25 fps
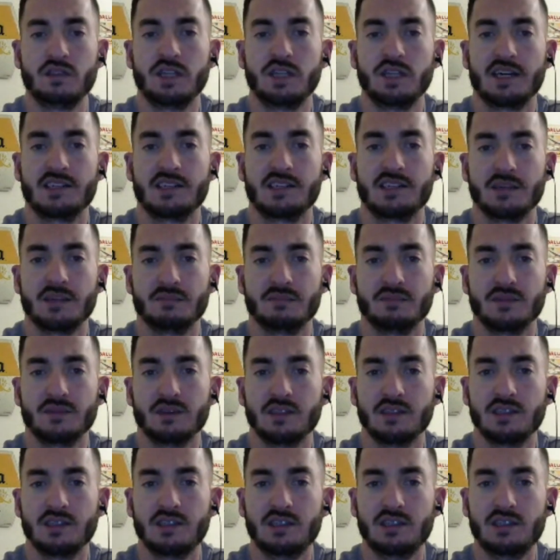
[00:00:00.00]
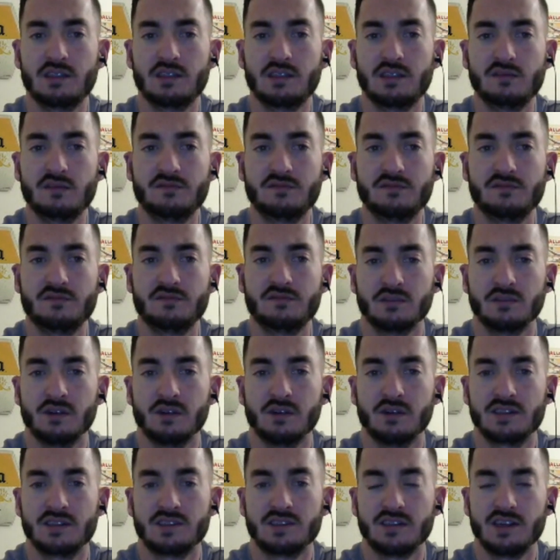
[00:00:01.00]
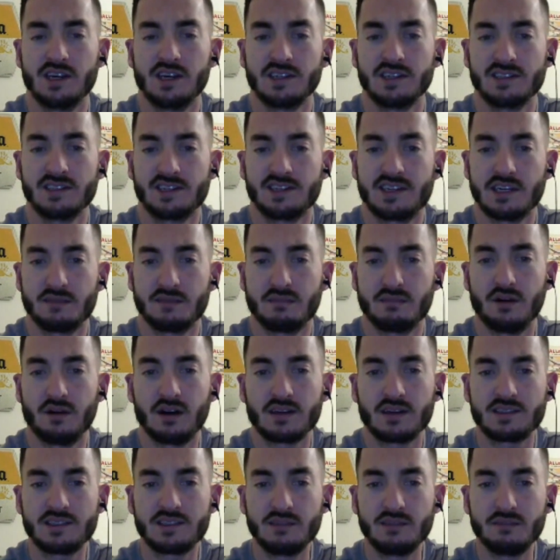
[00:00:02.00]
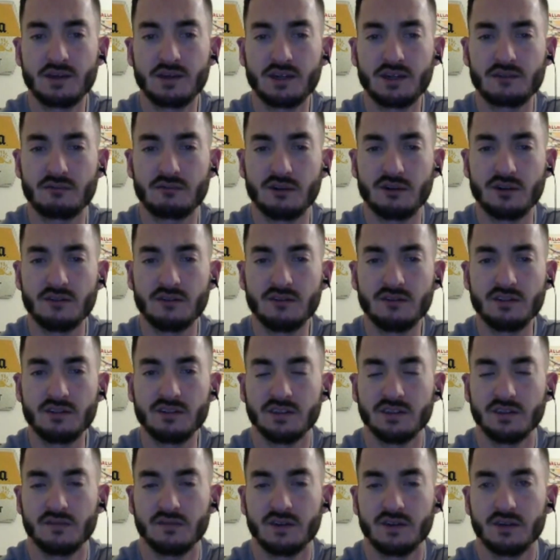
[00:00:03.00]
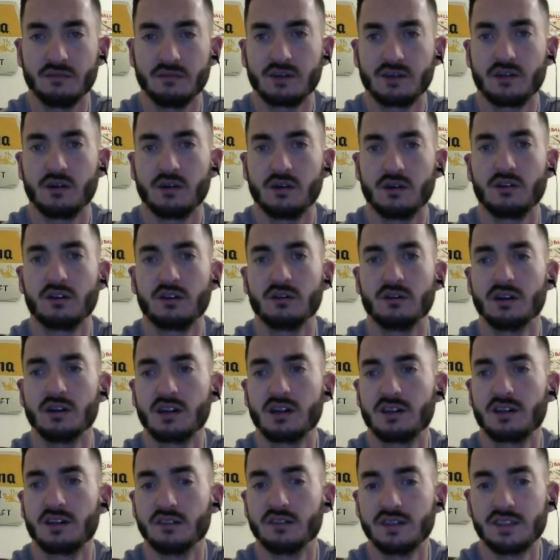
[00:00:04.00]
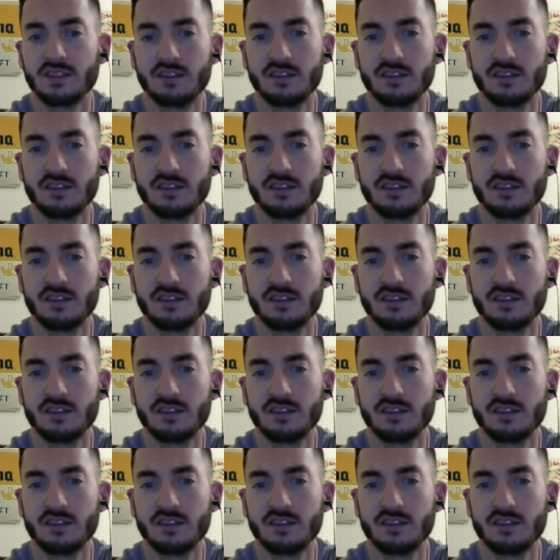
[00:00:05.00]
believe Moret has a kickboxing background, if I recall correctly.